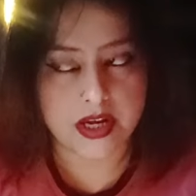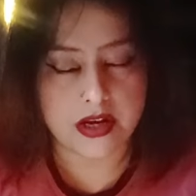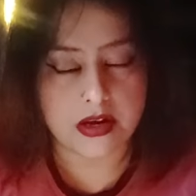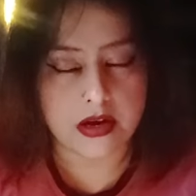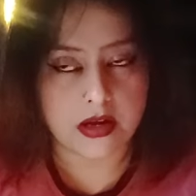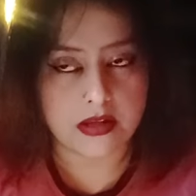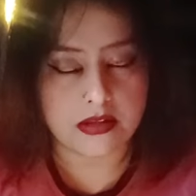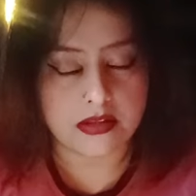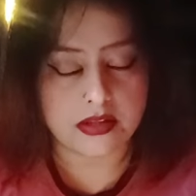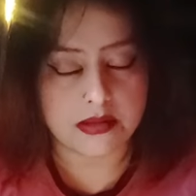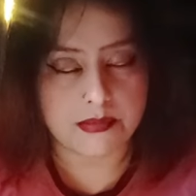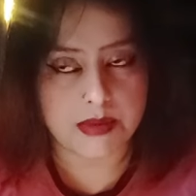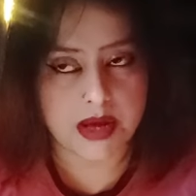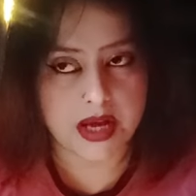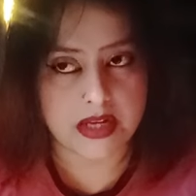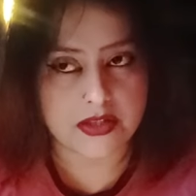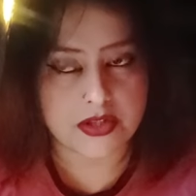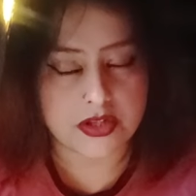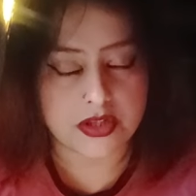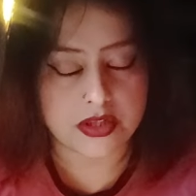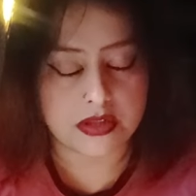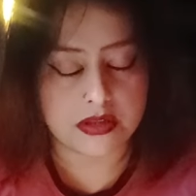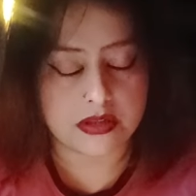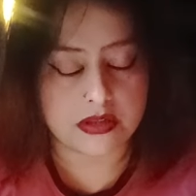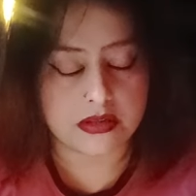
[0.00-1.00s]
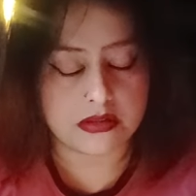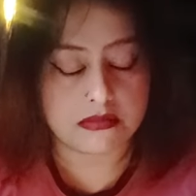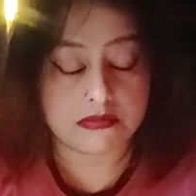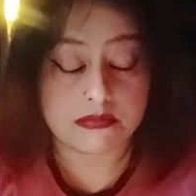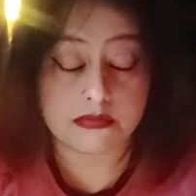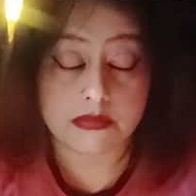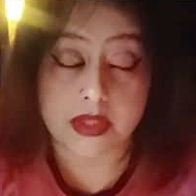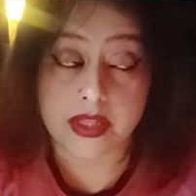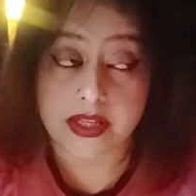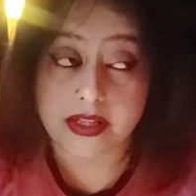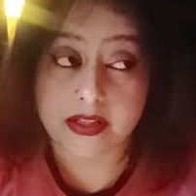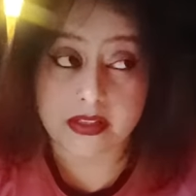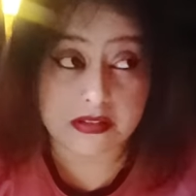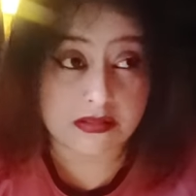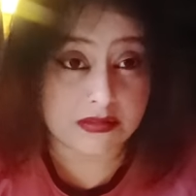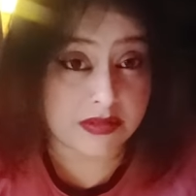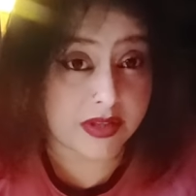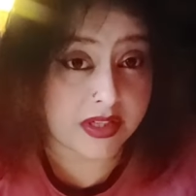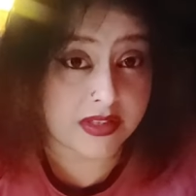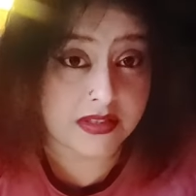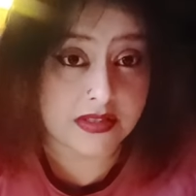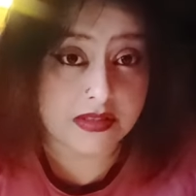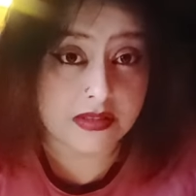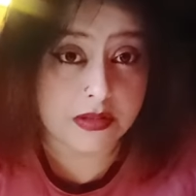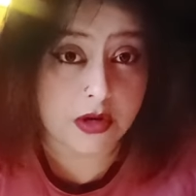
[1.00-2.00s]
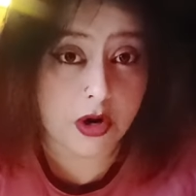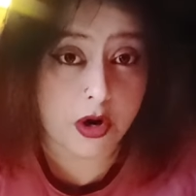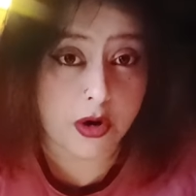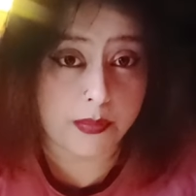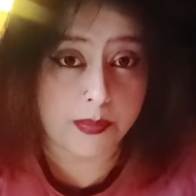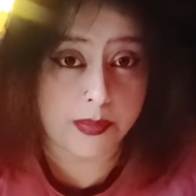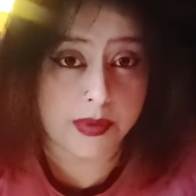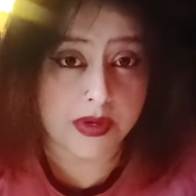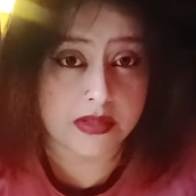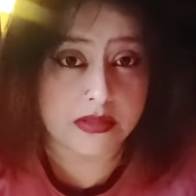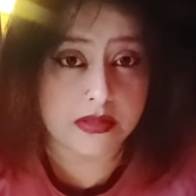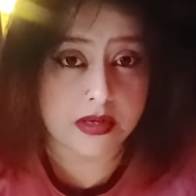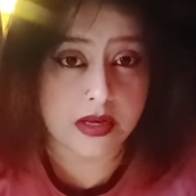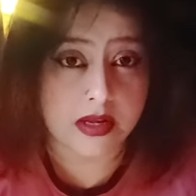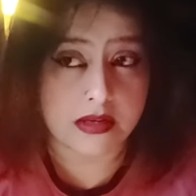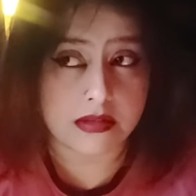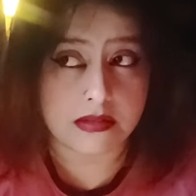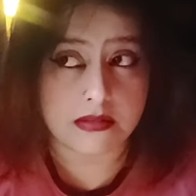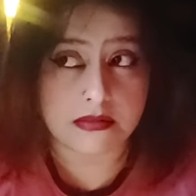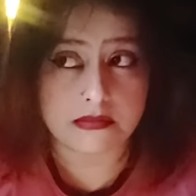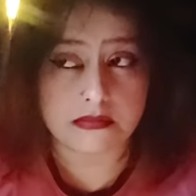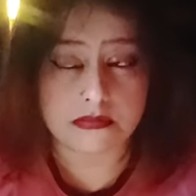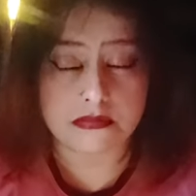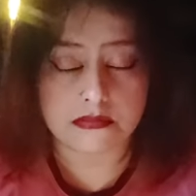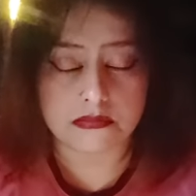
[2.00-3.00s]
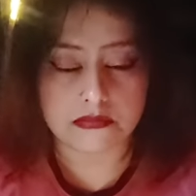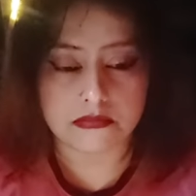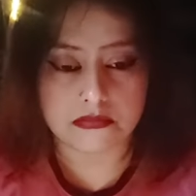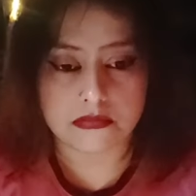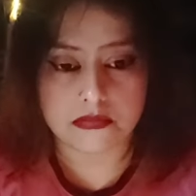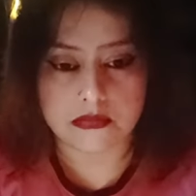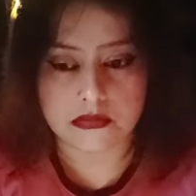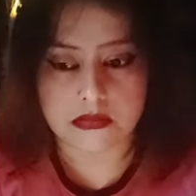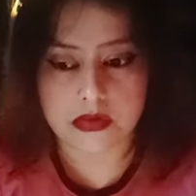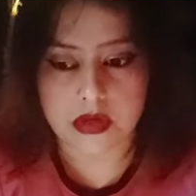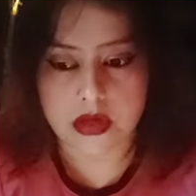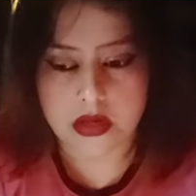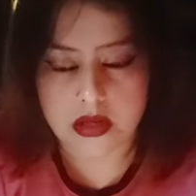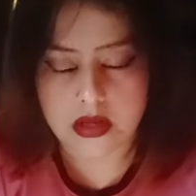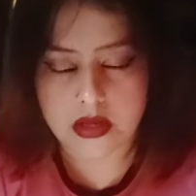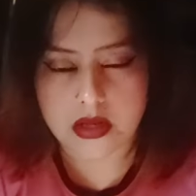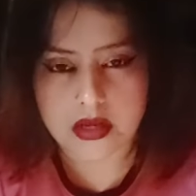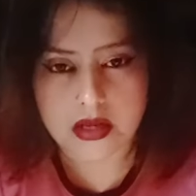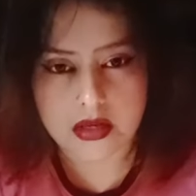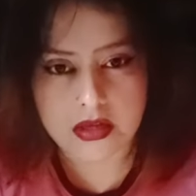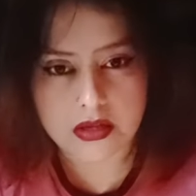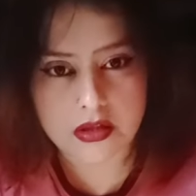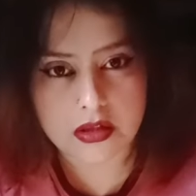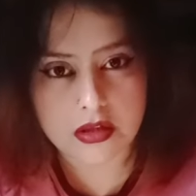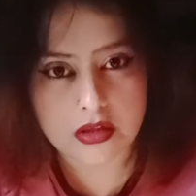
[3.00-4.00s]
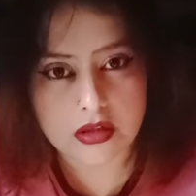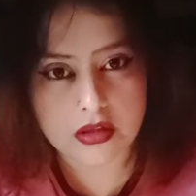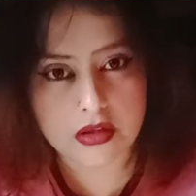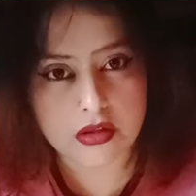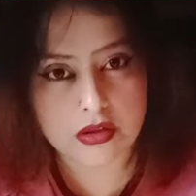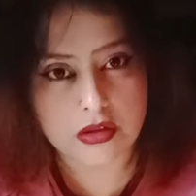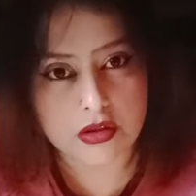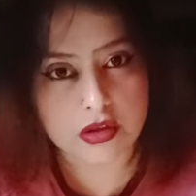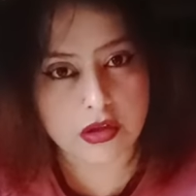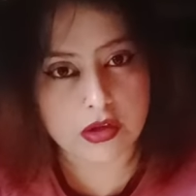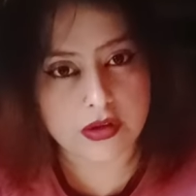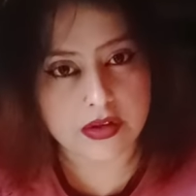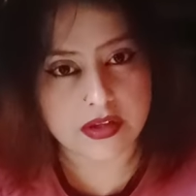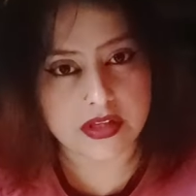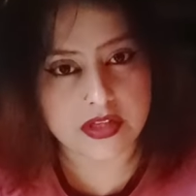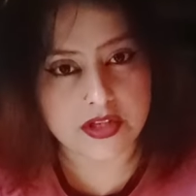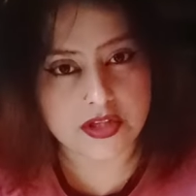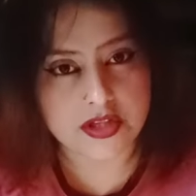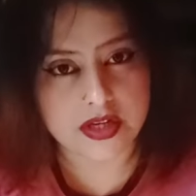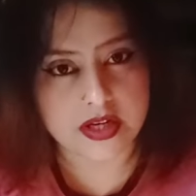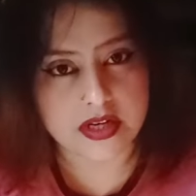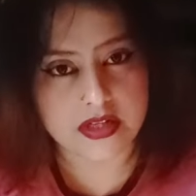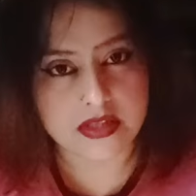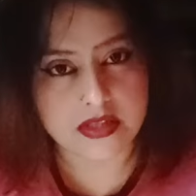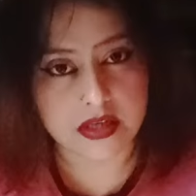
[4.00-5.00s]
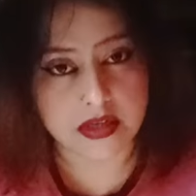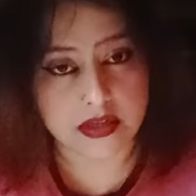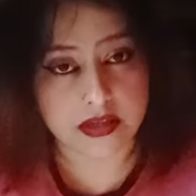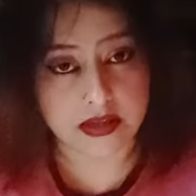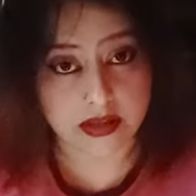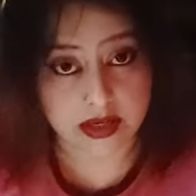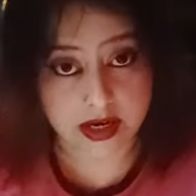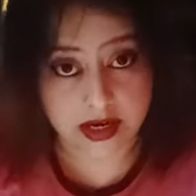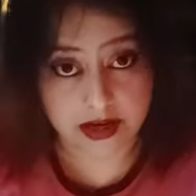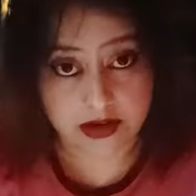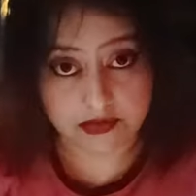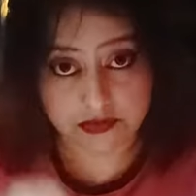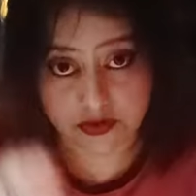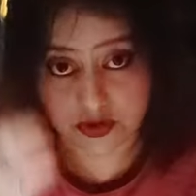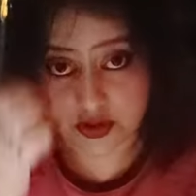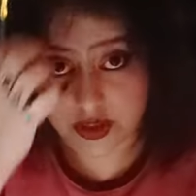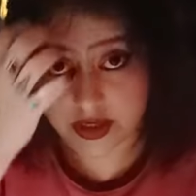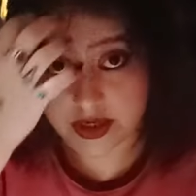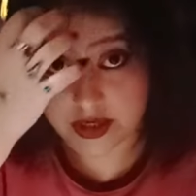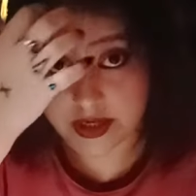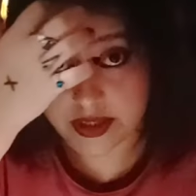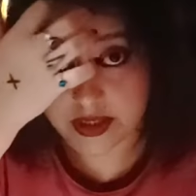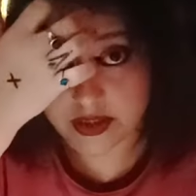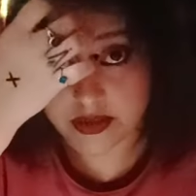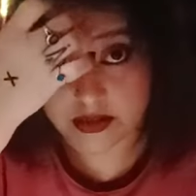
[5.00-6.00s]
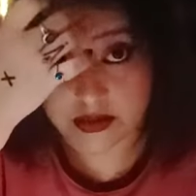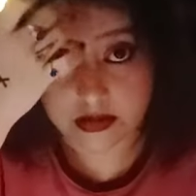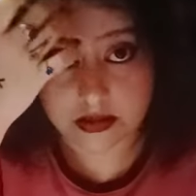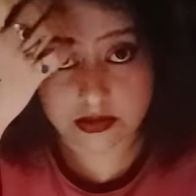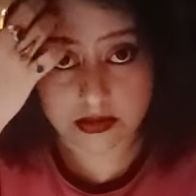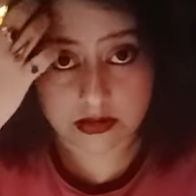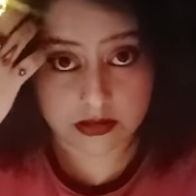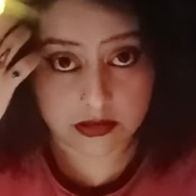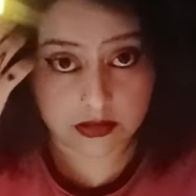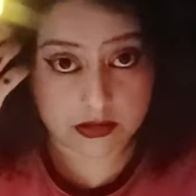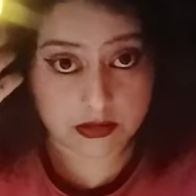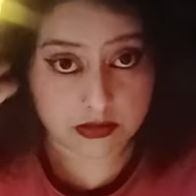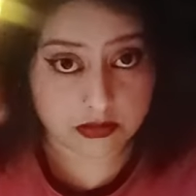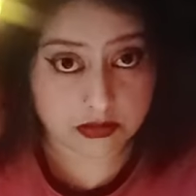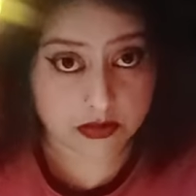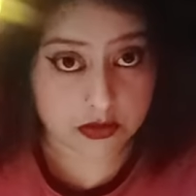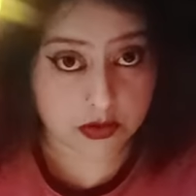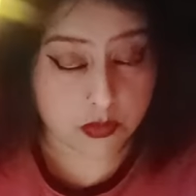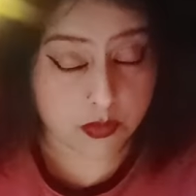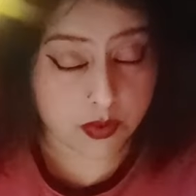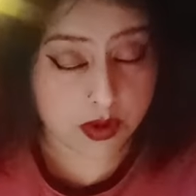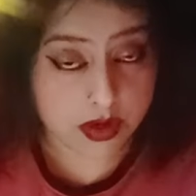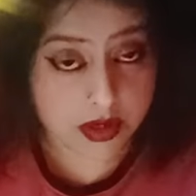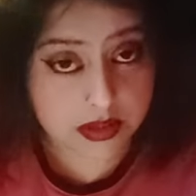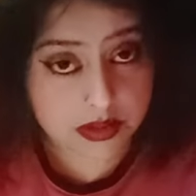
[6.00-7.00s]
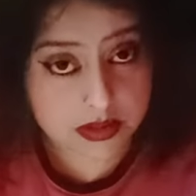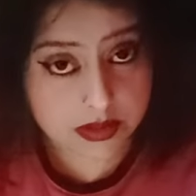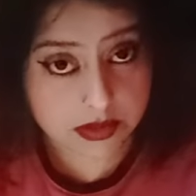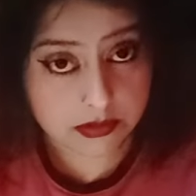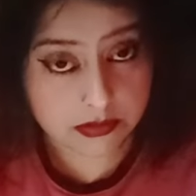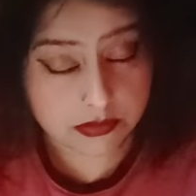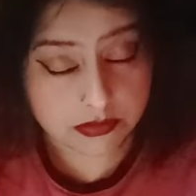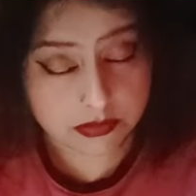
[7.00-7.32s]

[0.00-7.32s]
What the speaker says: on the magical, like that carpet, and you know, initiate certain kind of journey towards you.